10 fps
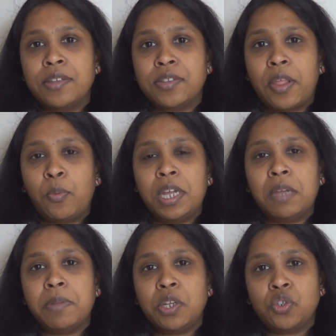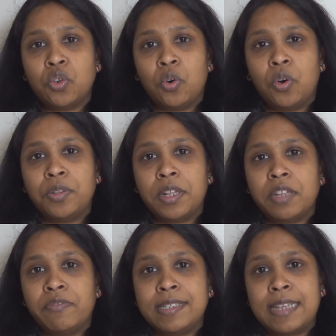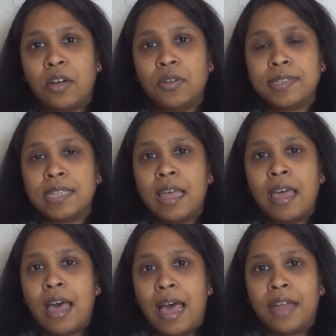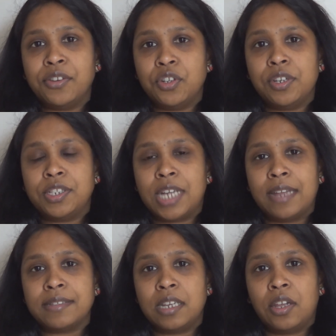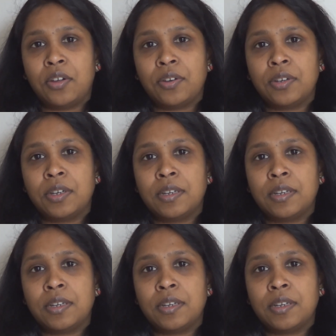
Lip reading: so that we can be sure that the results aren't due to chance alone.